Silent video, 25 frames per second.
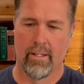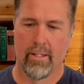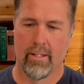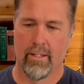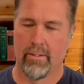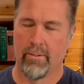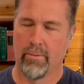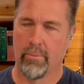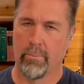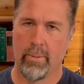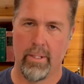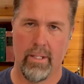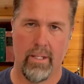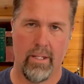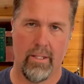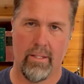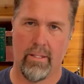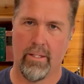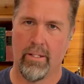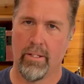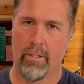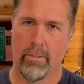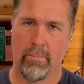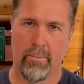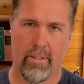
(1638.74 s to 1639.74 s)
we need the
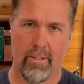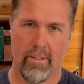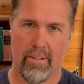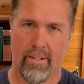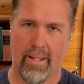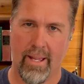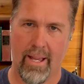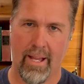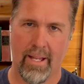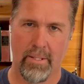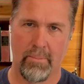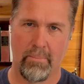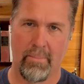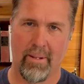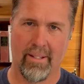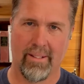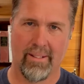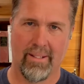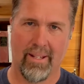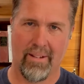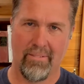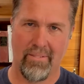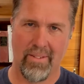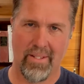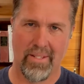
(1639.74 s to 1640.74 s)
human aspect,
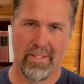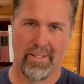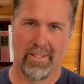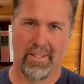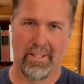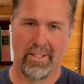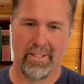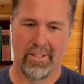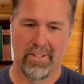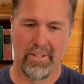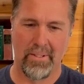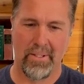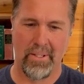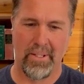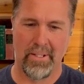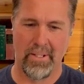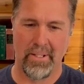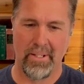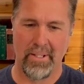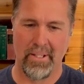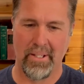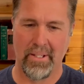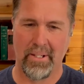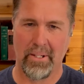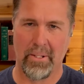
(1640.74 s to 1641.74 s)
obviously,
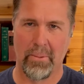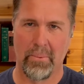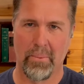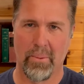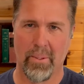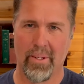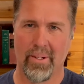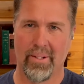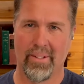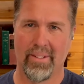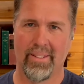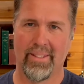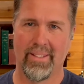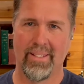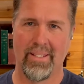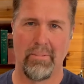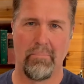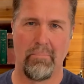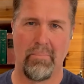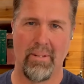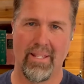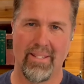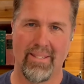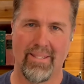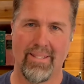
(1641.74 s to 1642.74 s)
in our world, in
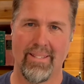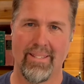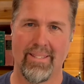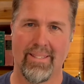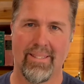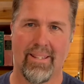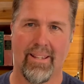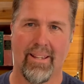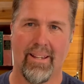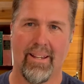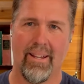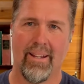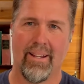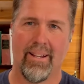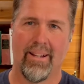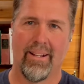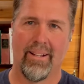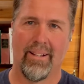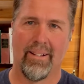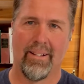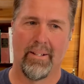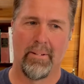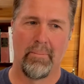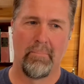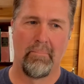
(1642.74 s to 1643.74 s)
business.
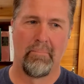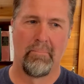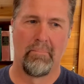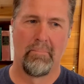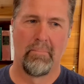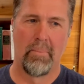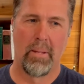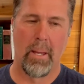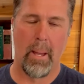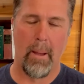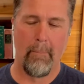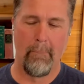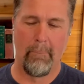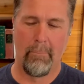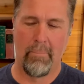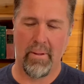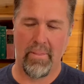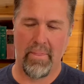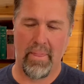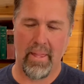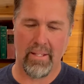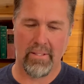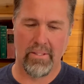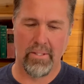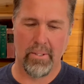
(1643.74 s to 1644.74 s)
But
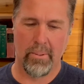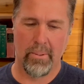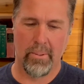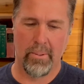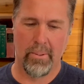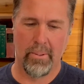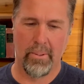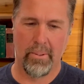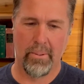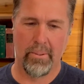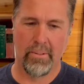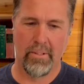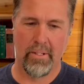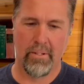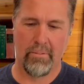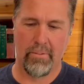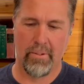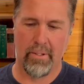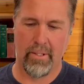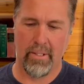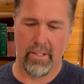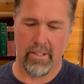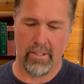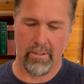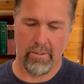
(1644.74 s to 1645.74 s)
that's a whole
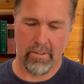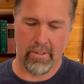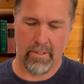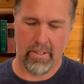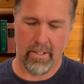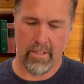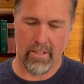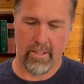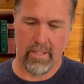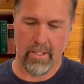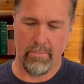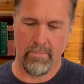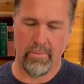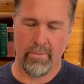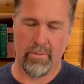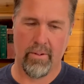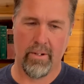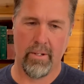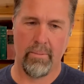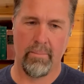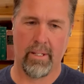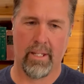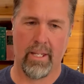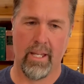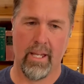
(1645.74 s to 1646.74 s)
different. It seems
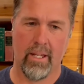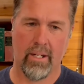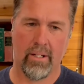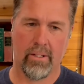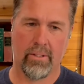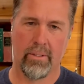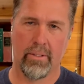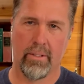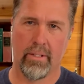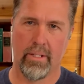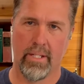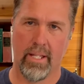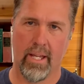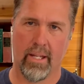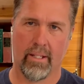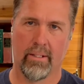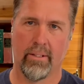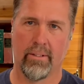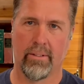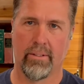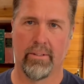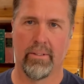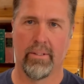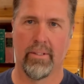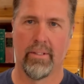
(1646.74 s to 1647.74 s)
very mechanical or
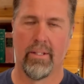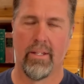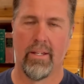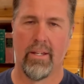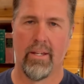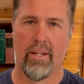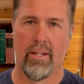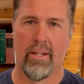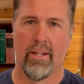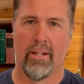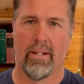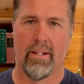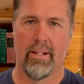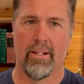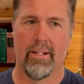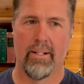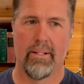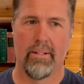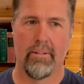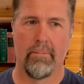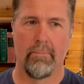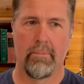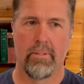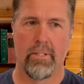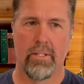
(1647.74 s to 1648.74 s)
technical
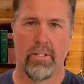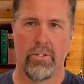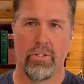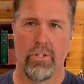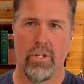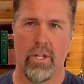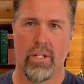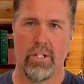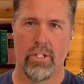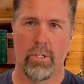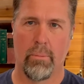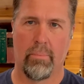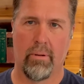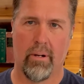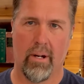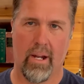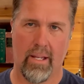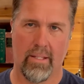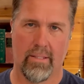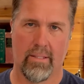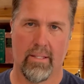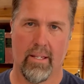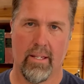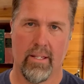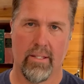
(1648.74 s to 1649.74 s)
to change a
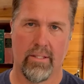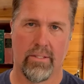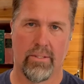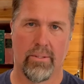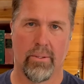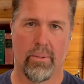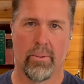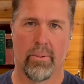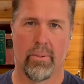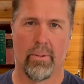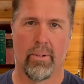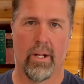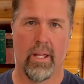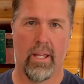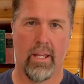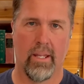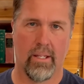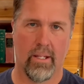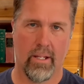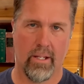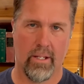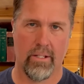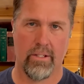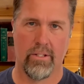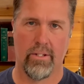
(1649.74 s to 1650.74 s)
process or a
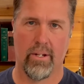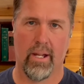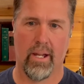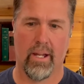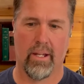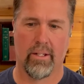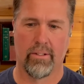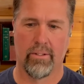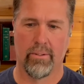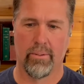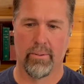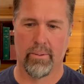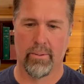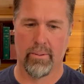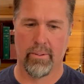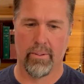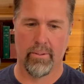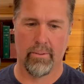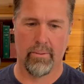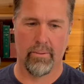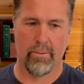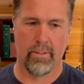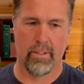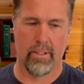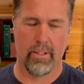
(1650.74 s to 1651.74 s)
contract
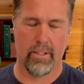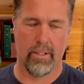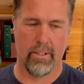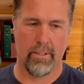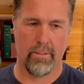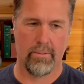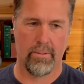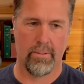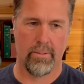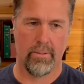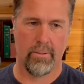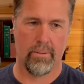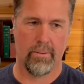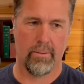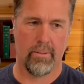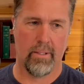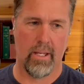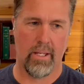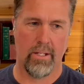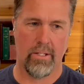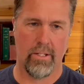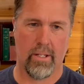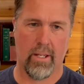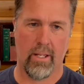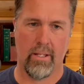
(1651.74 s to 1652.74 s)
or to
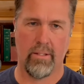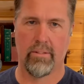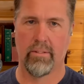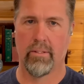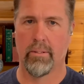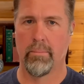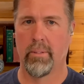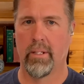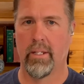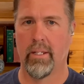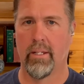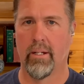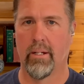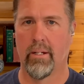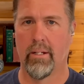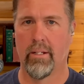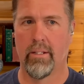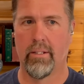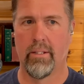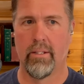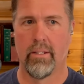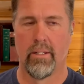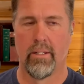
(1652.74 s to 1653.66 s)
educate somebody on